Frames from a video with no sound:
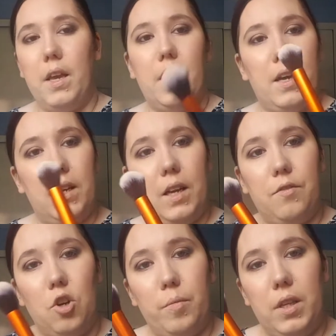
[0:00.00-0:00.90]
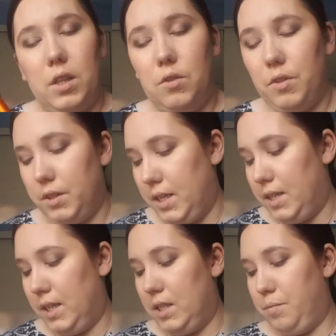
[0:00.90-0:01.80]
and I've got my little Real
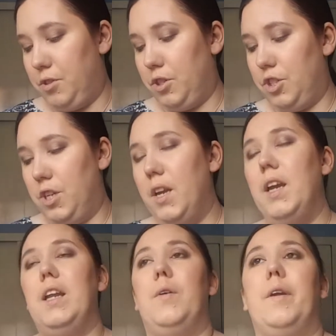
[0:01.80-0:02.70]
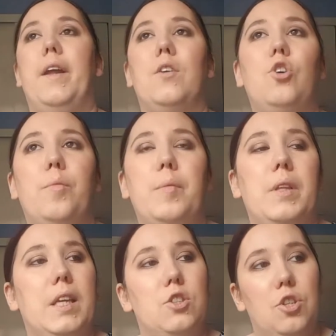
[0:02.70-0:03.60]
Techniques brush. Now again, a lot of people
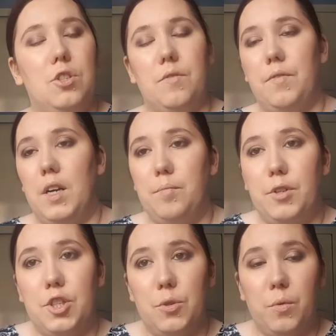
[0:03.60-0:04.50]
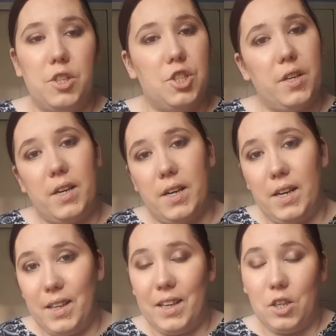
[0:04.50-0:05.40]
like to use a fan brush, which
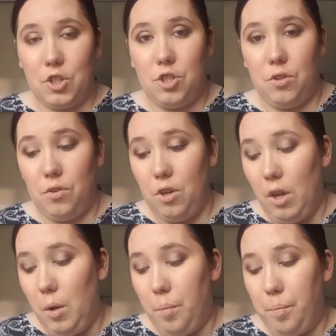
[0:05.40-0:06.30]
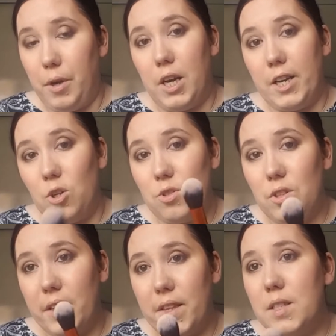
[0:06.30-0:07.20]
I like too, but I also
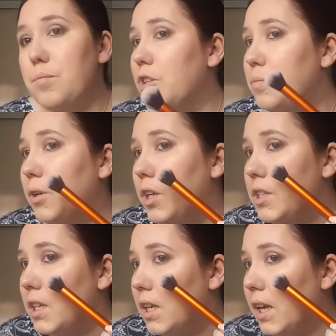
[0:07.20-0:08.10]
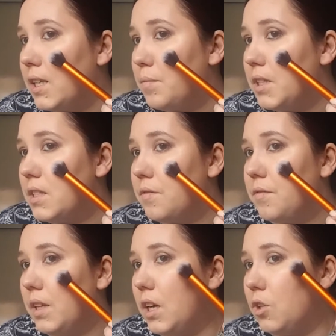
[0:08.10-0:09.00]
like this brush because you can kind of place it
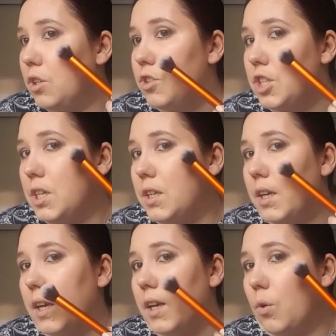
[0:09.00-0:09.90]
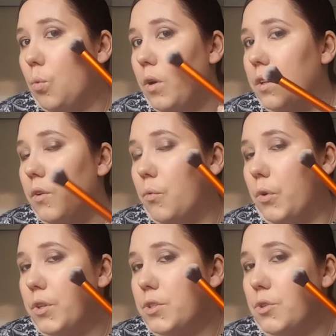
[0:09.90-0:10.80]
flat on your cheek and go in
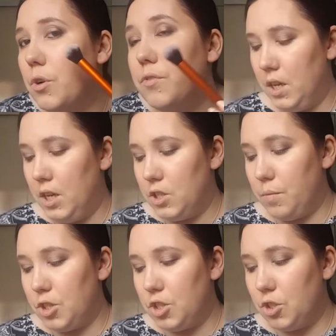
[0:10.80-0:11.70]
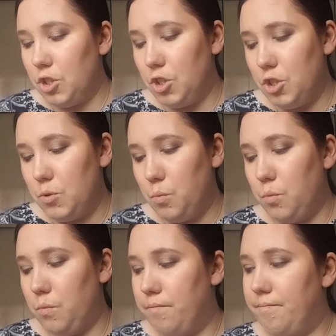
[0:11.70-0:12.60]
real soft. So I'm just going to use,
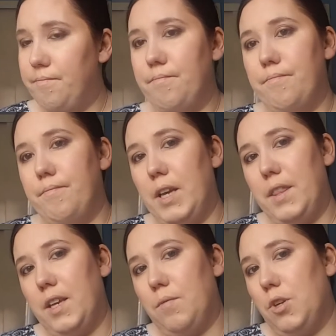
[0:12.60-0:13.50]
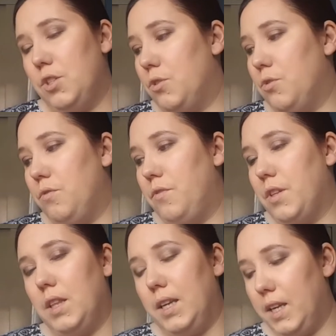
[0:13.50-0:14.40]
I think I'm going to for
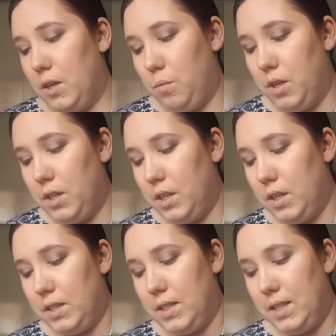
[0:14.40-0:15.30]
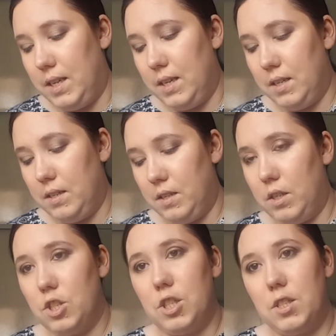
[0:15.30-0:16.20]
the lighter one today,
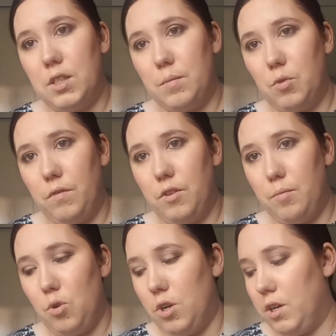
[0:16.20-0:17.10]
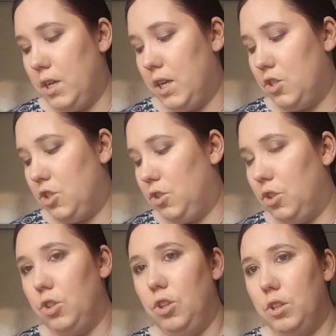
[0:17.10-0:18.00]
just because I'm going for a more natural
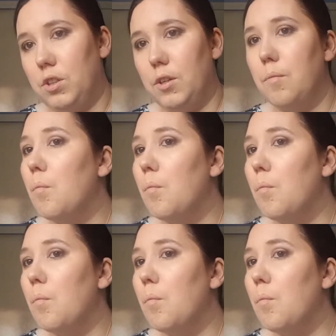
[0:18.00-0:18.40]
look.